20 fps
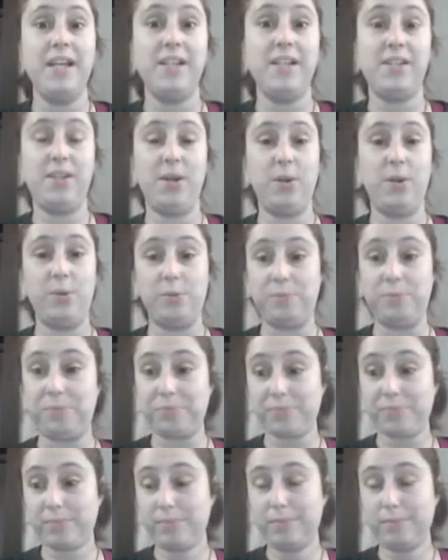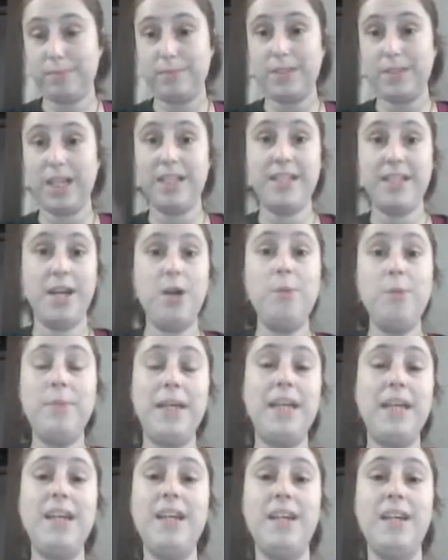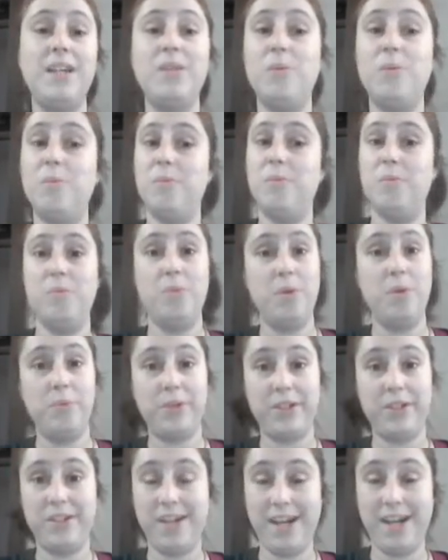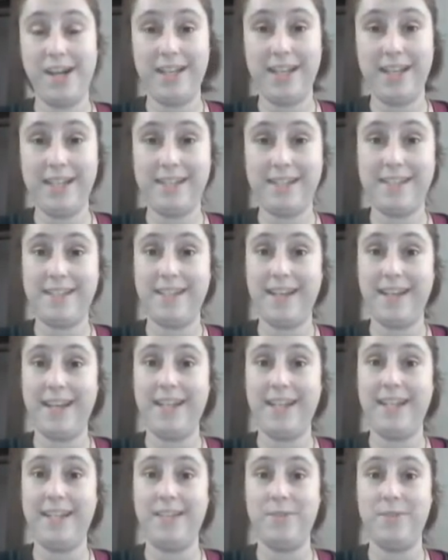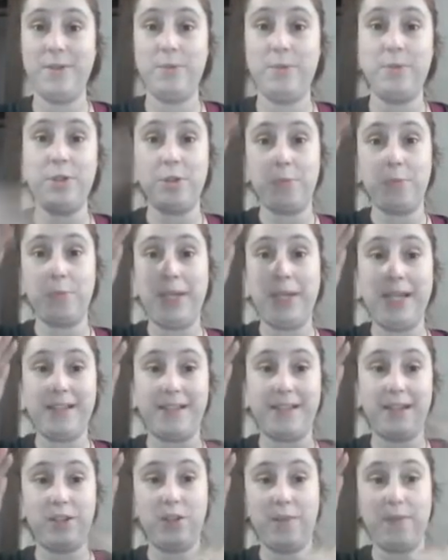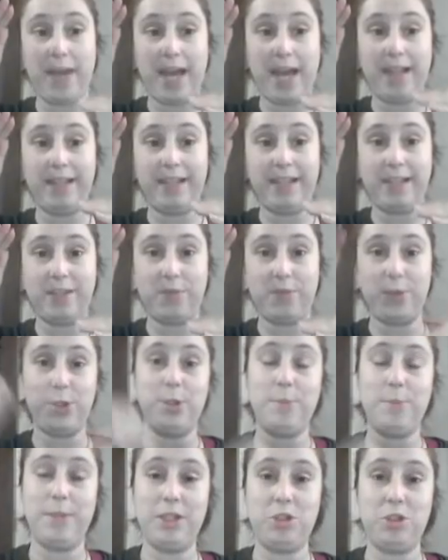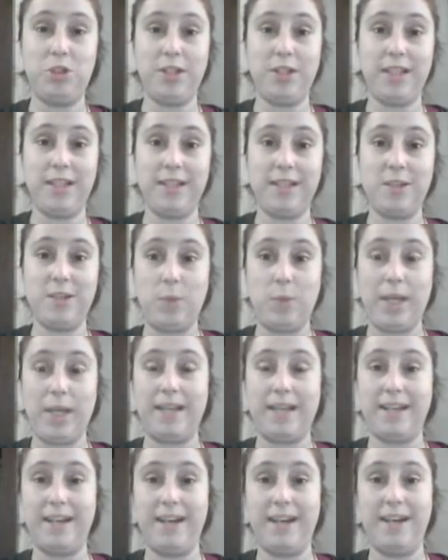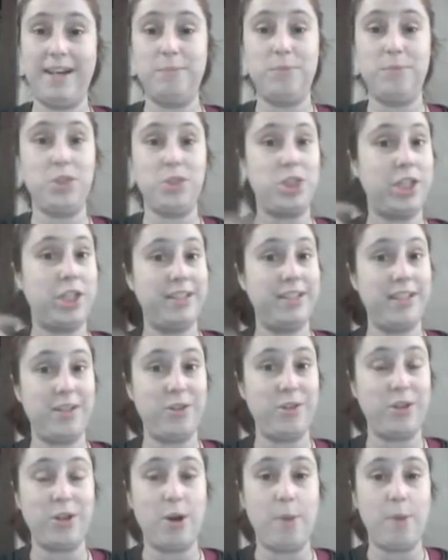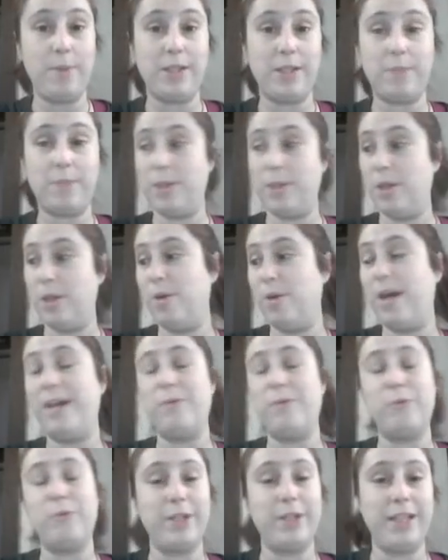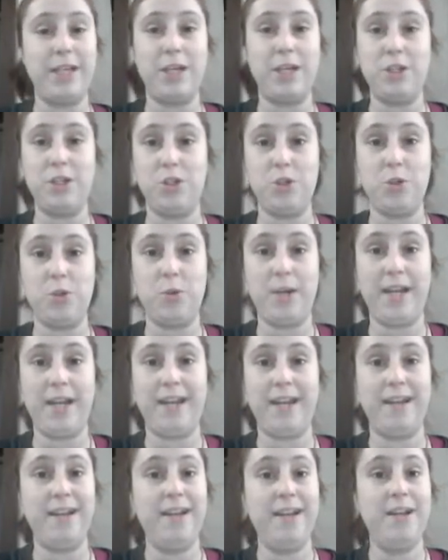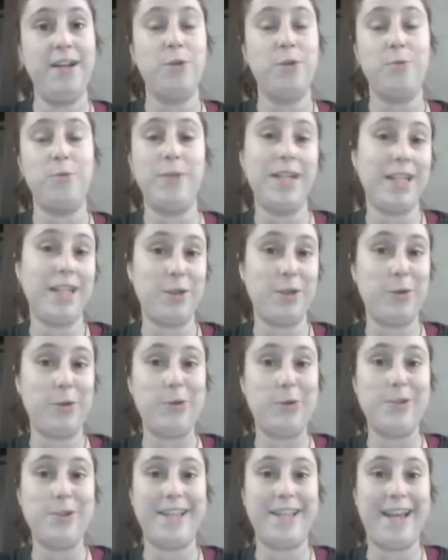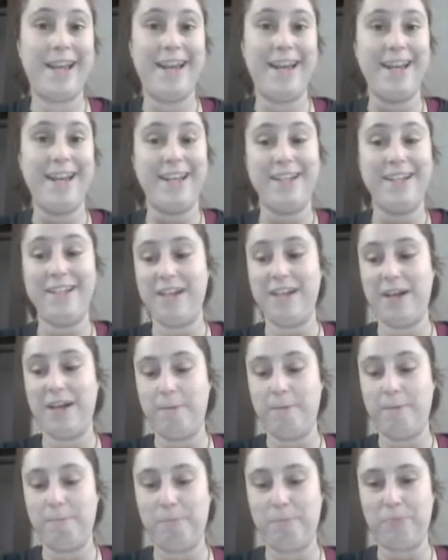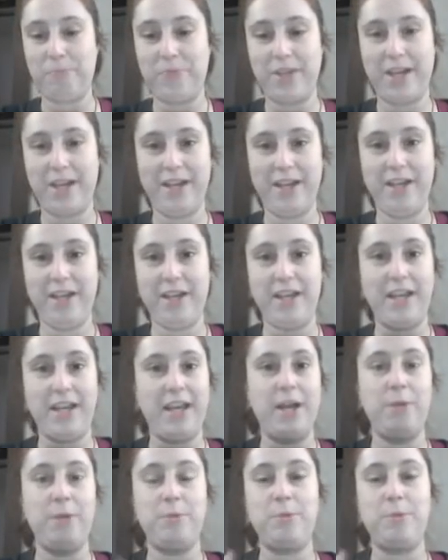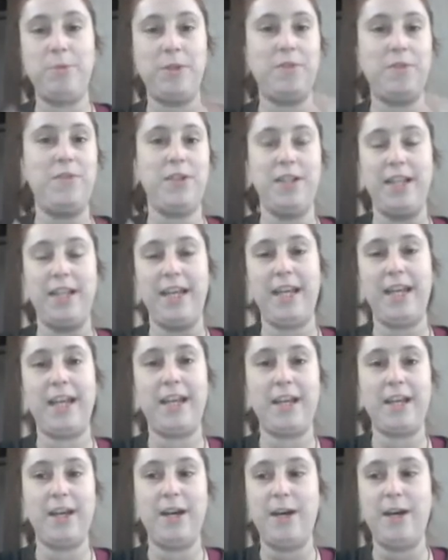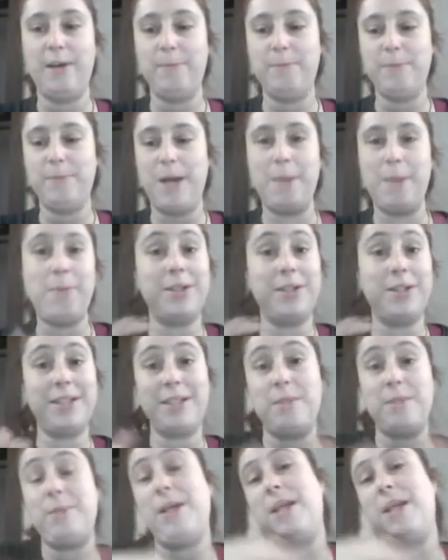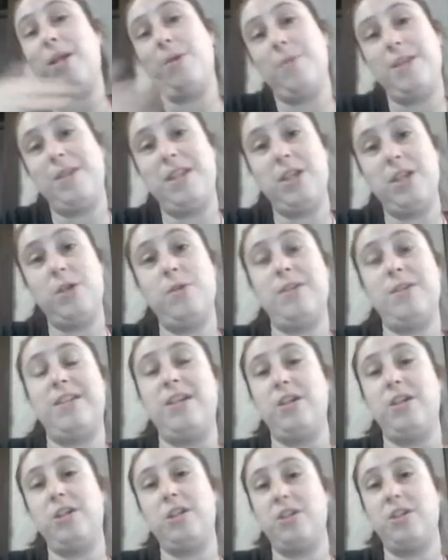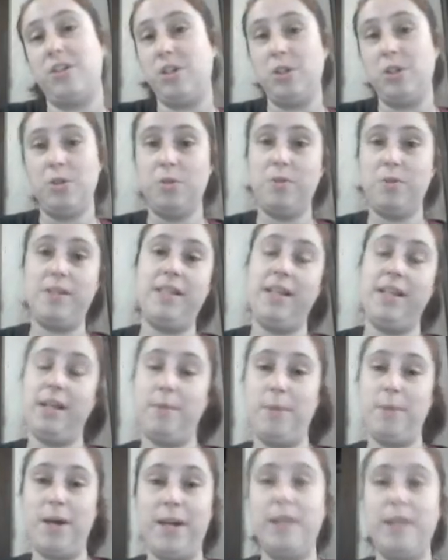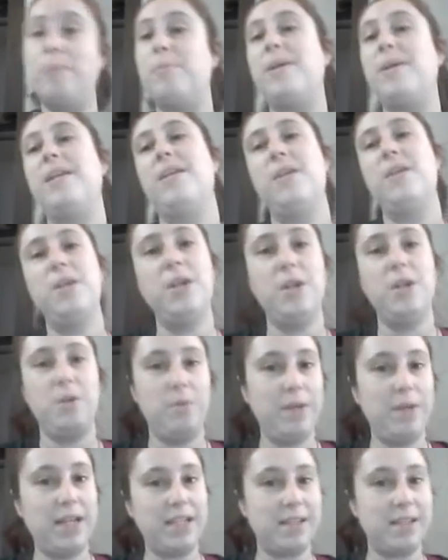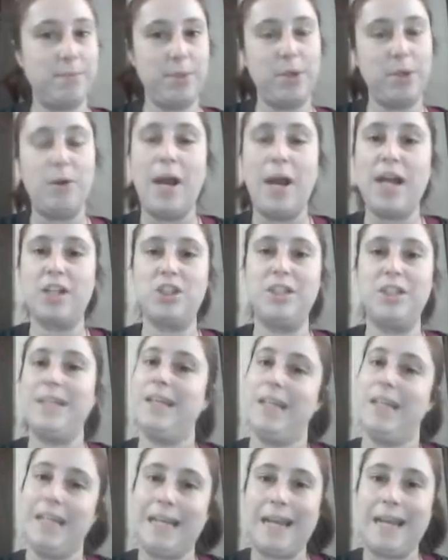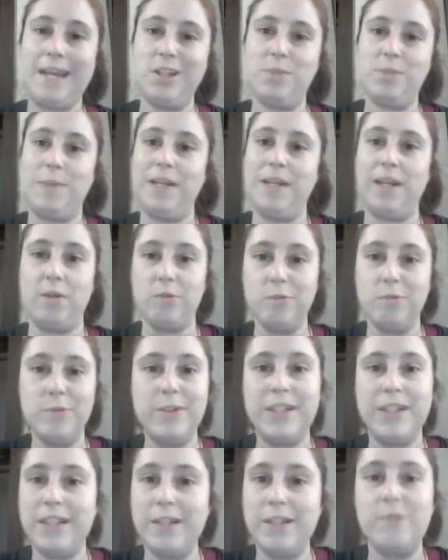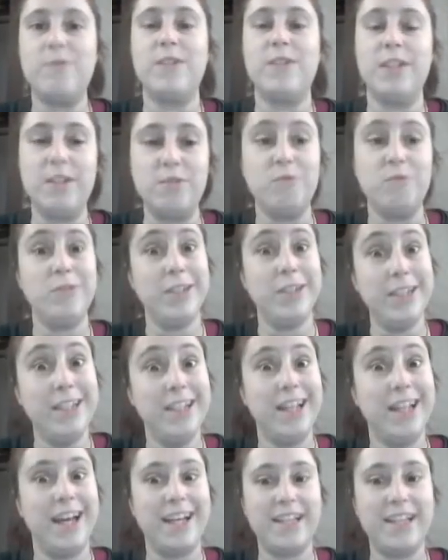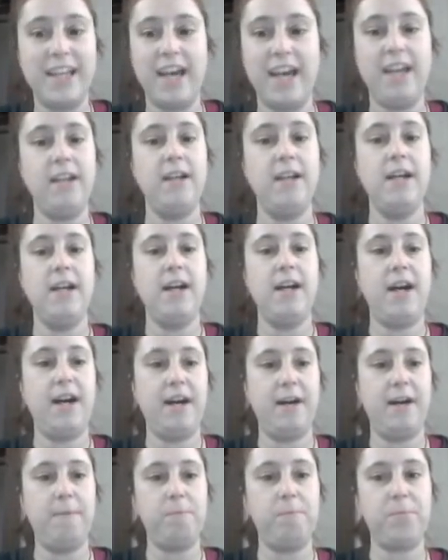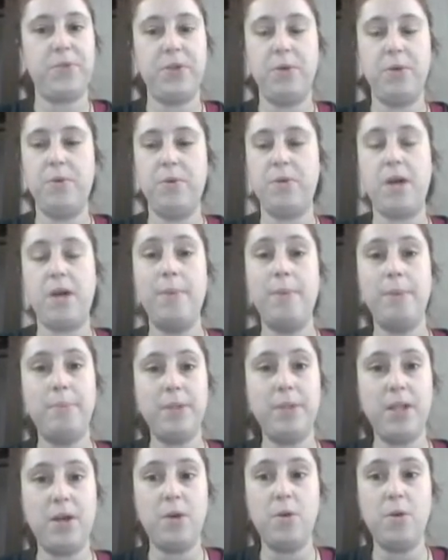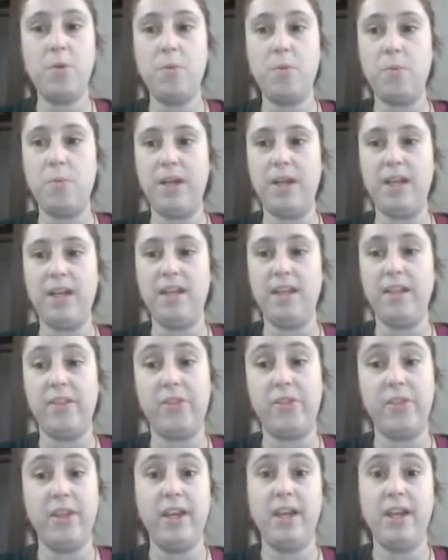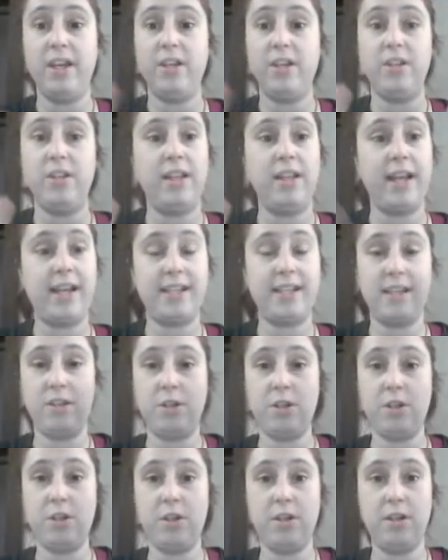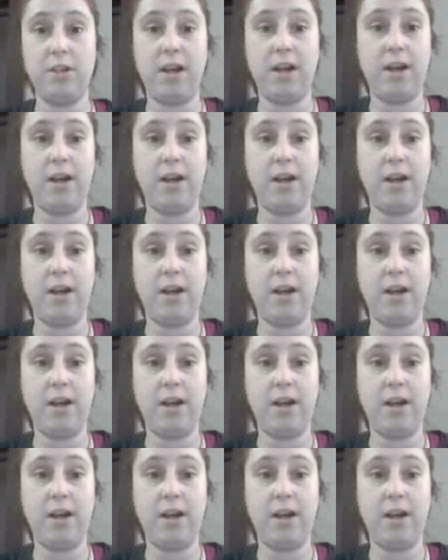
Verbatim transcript: So tell me, what were your highlights and what were your peaks and your valleys for your budgeting this week? Um, share it down in the comments below. I really enjoy reading those, and um, it helps me feel like uh, I'm participating with you. It's not just you seeing mine, but we get some interaction and engagement, and I really, really, really like that. Um, so comment below with, like I said, your